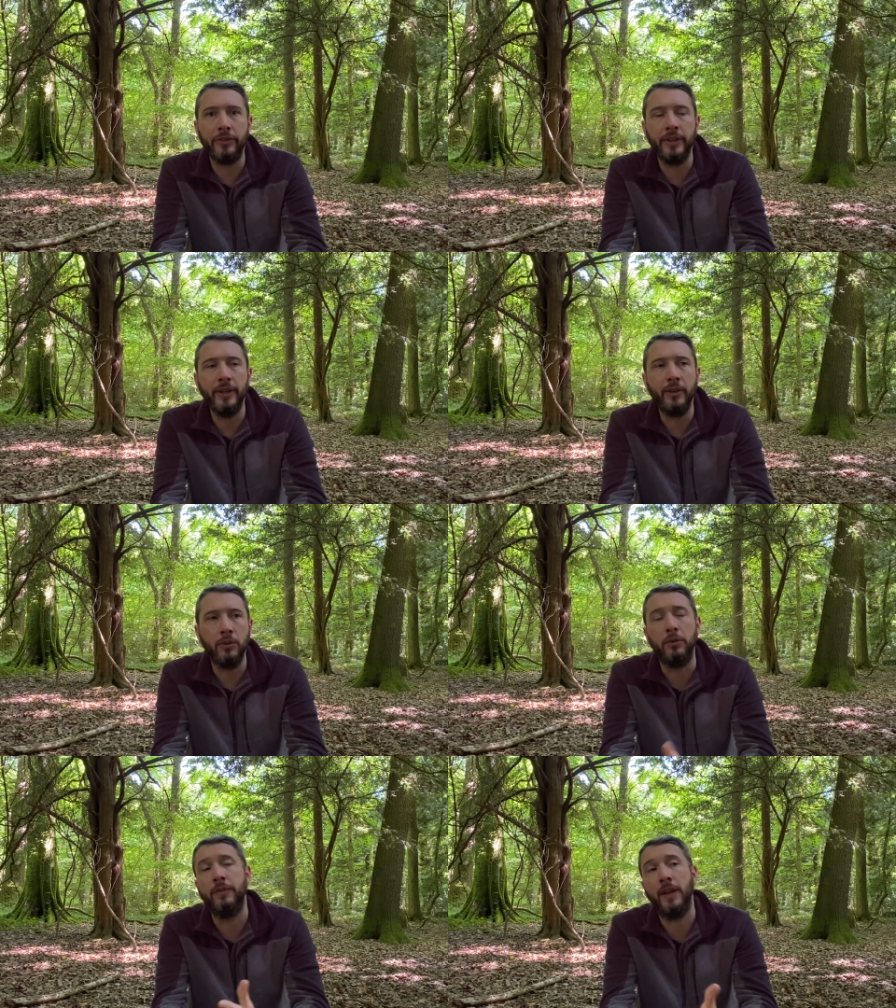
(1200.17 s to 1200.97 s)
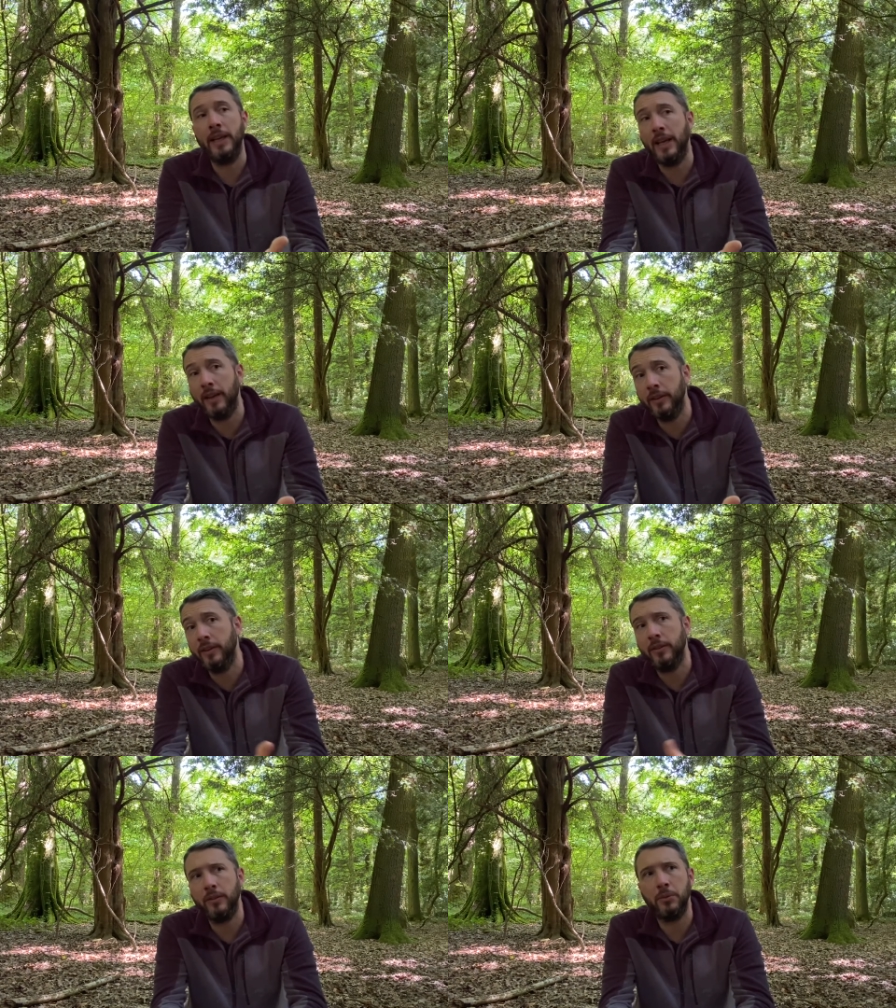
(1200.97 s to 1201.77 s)
year, or finally ended
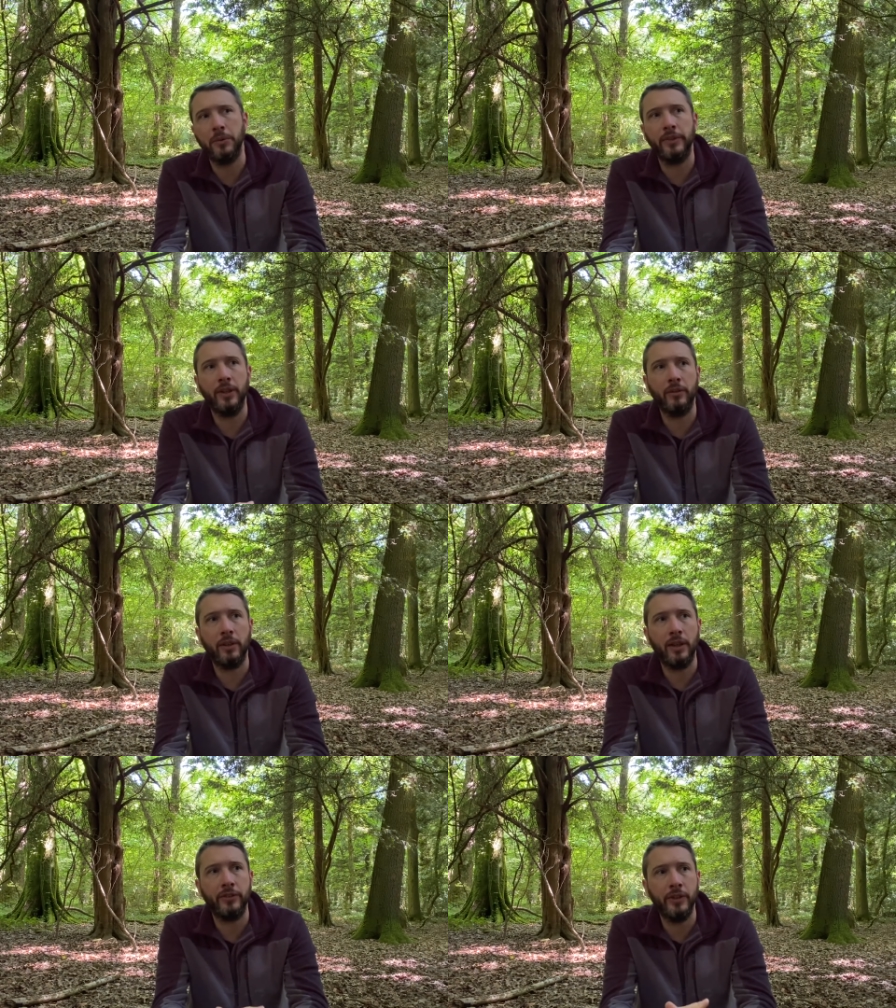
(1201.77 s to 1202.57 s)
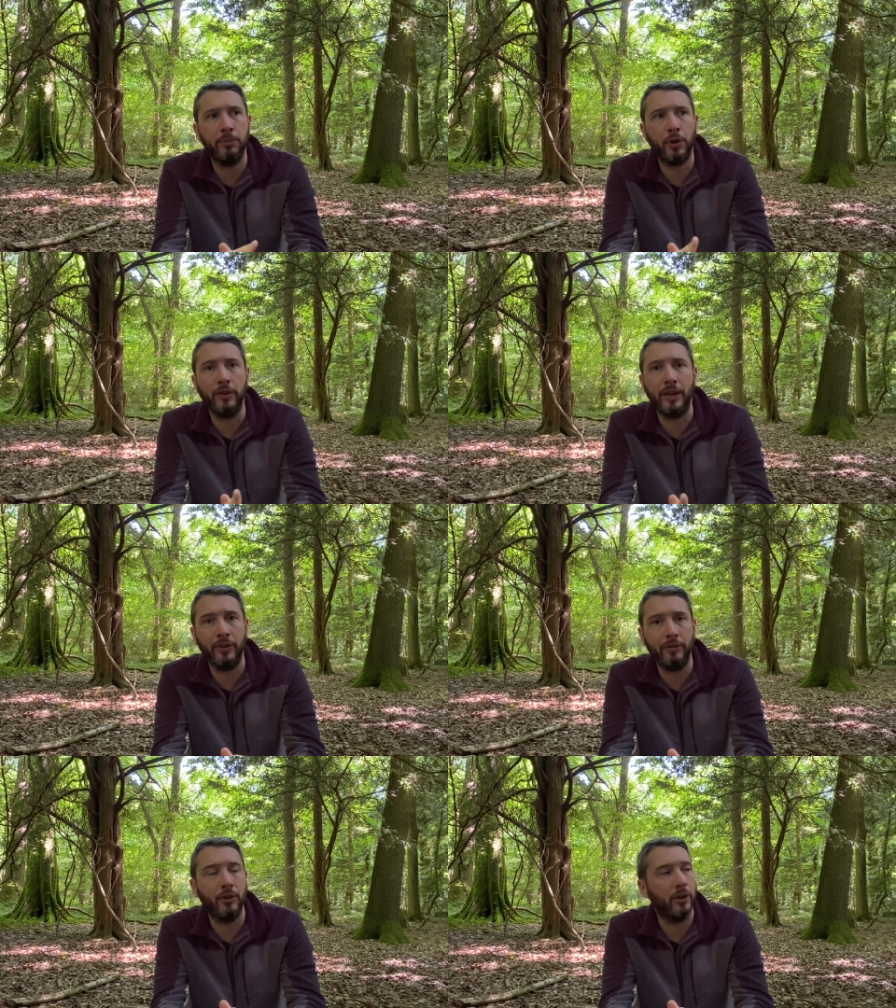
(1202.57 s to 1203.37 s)
towards the end of last year. It broke down
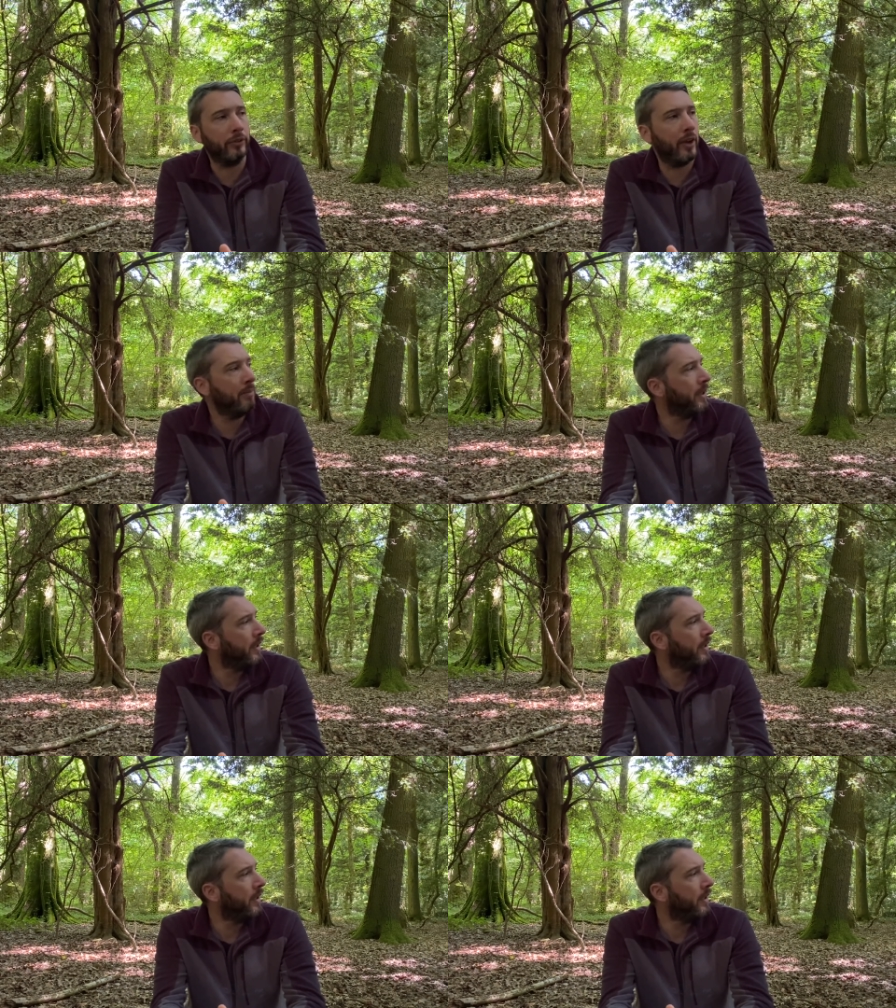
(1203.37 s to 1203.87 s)
over a long time.